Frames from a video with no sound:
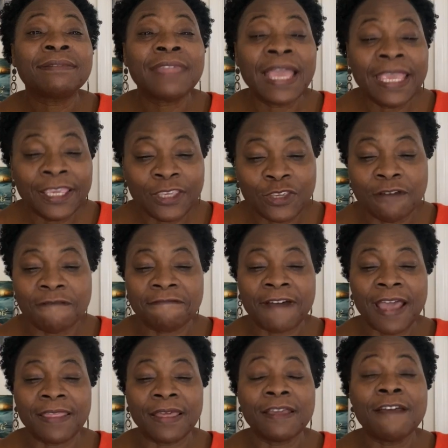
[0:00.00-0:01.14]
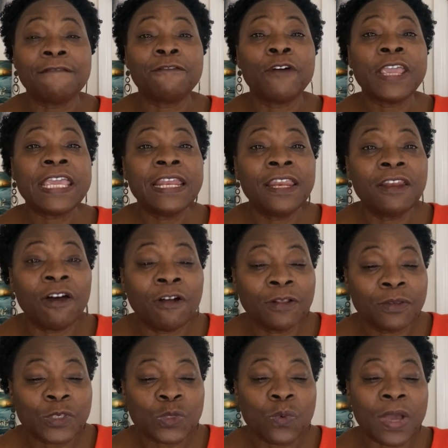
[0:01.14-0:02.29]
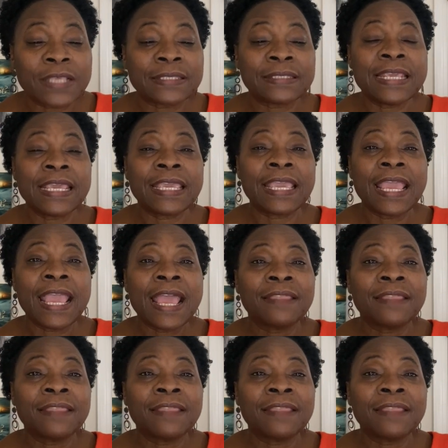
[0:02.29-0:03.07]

Thank You, Father, for healing all those who are sick.